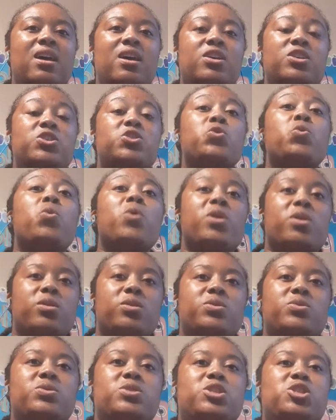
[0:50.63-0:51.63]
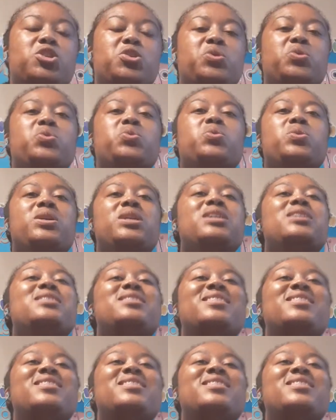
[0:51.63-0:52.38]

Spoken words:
squirrels to get